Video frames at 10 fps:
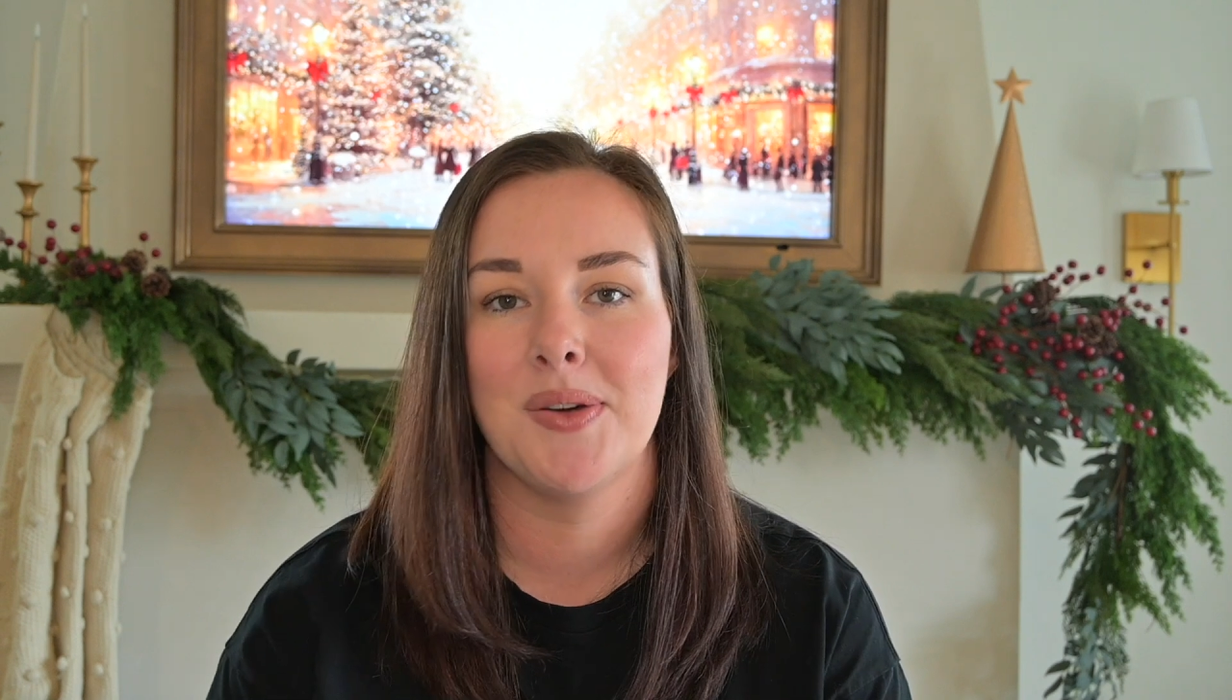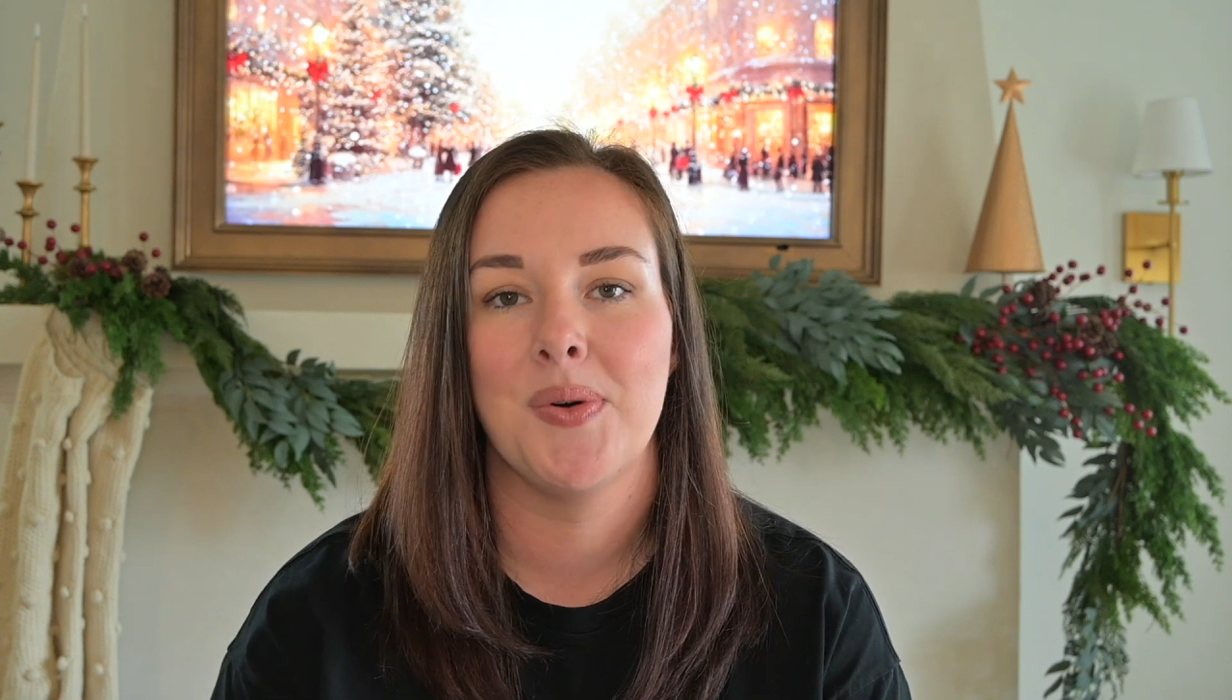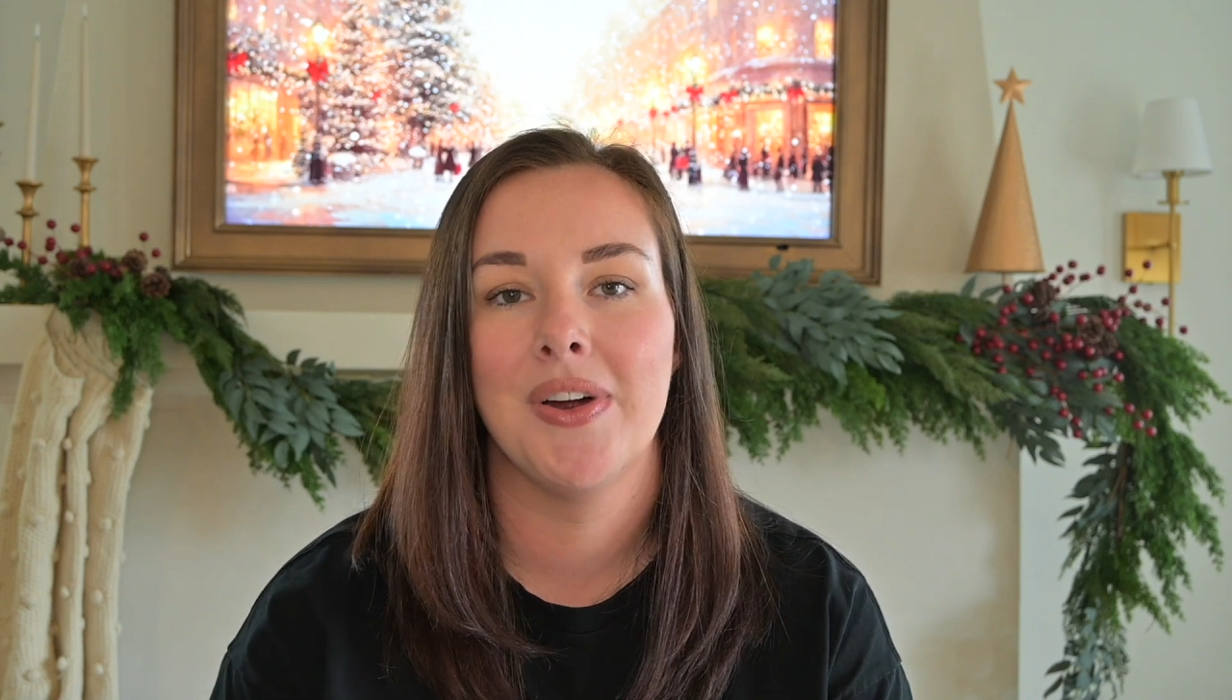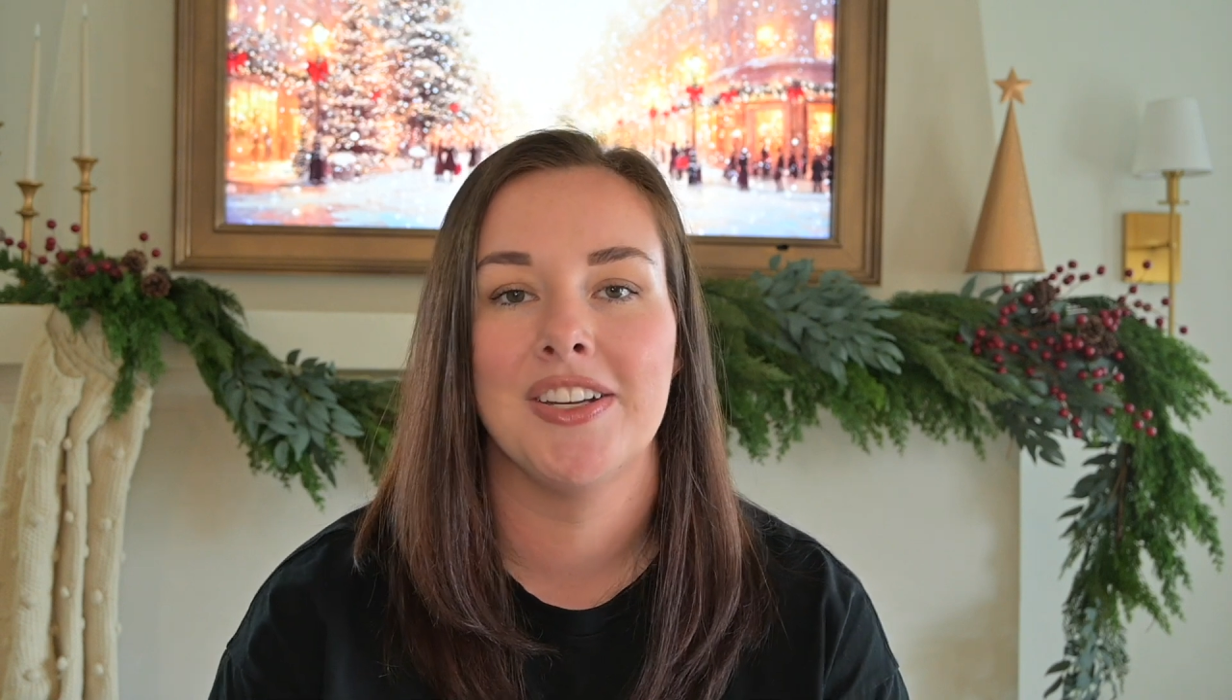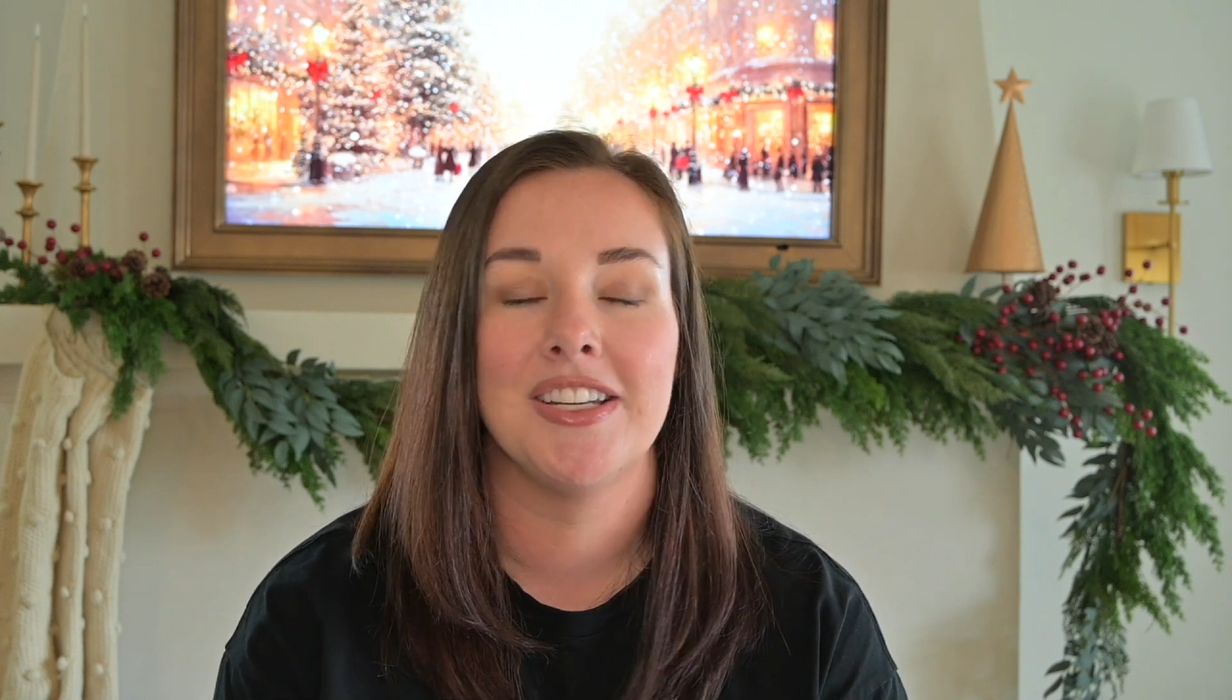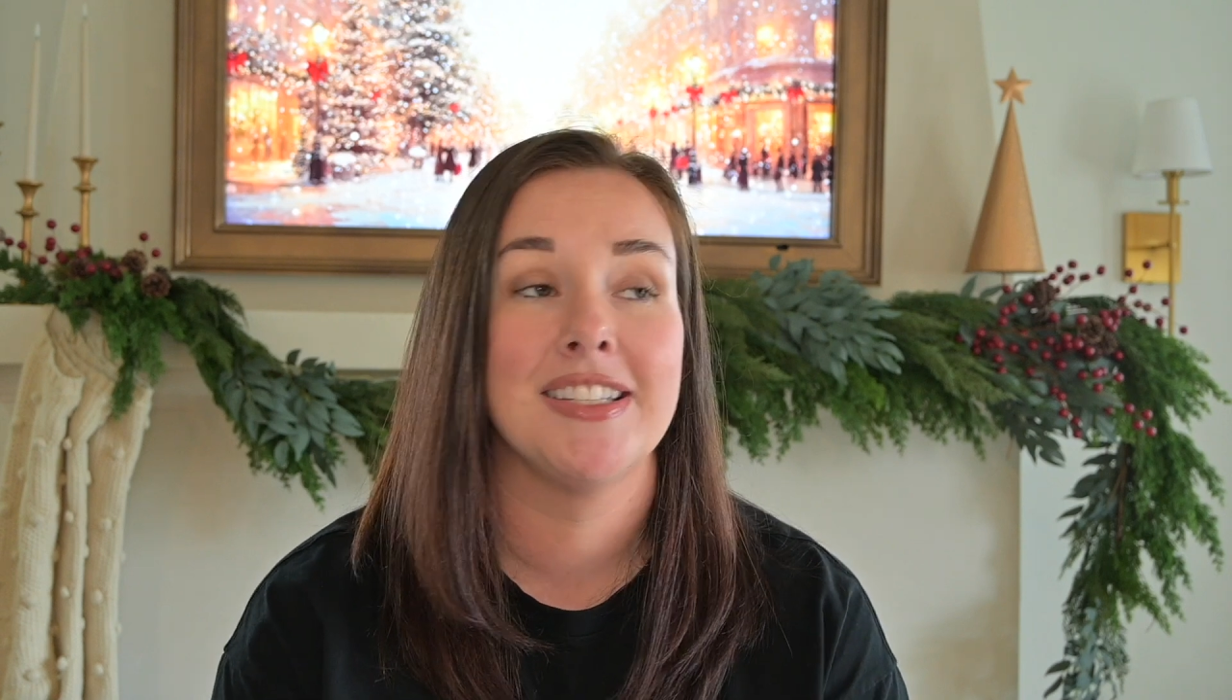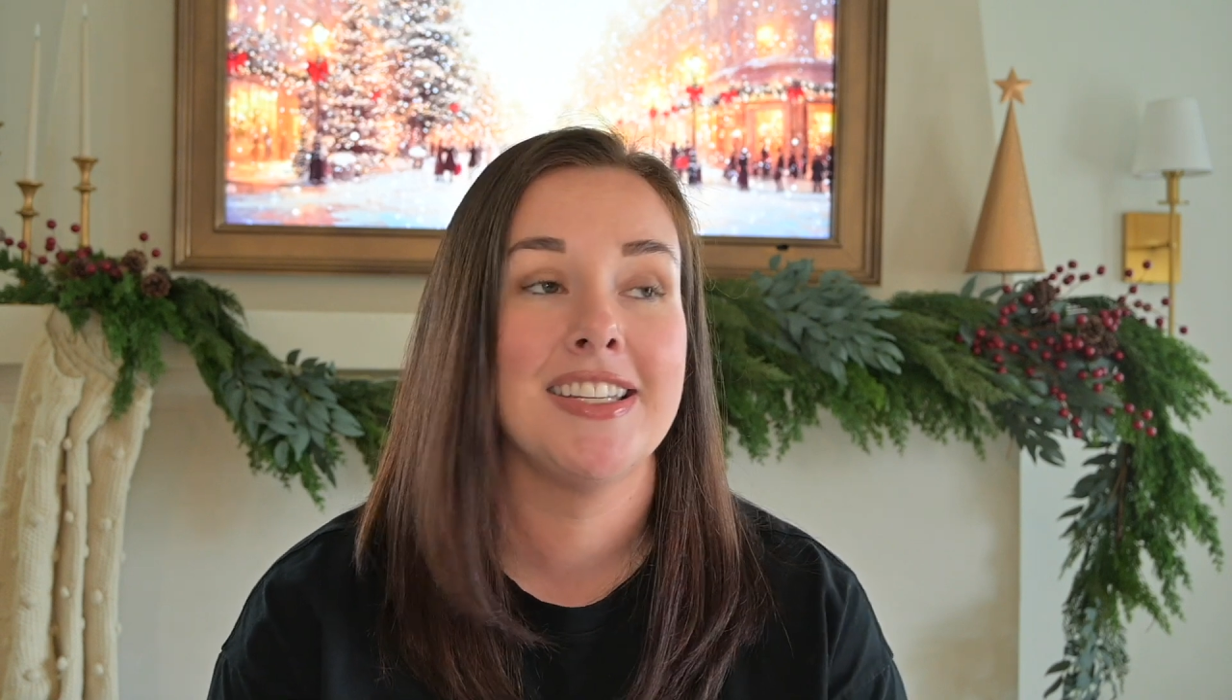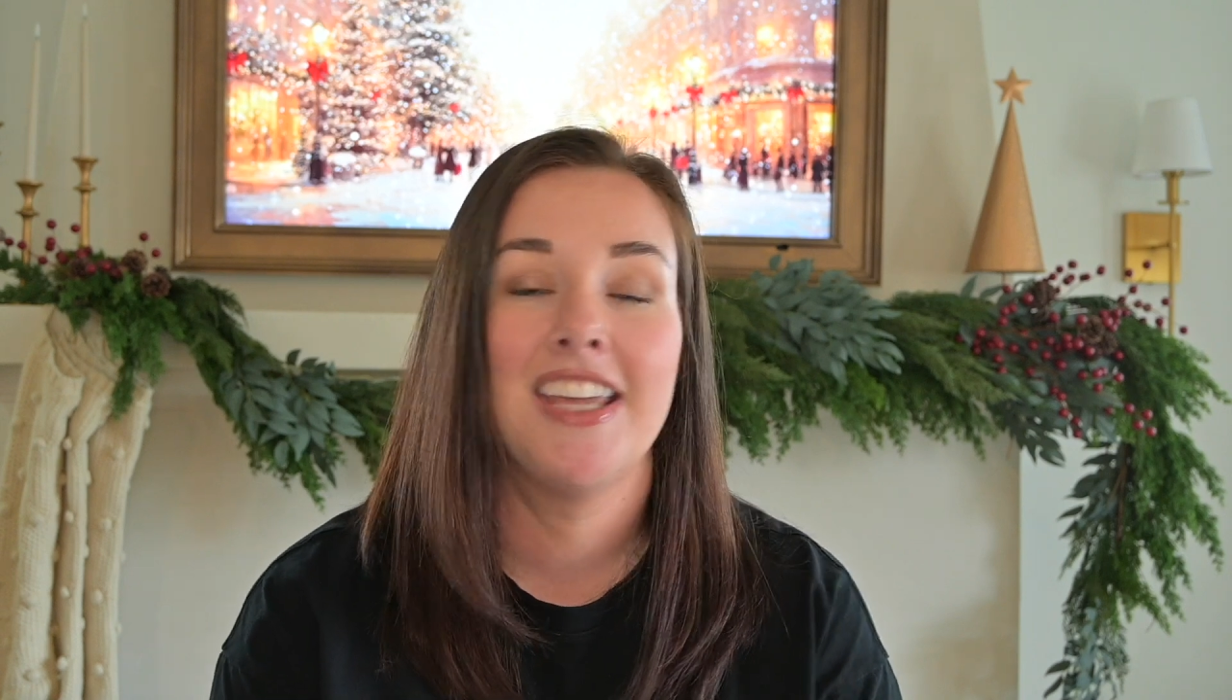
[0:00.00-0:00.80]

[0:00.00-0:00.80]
or just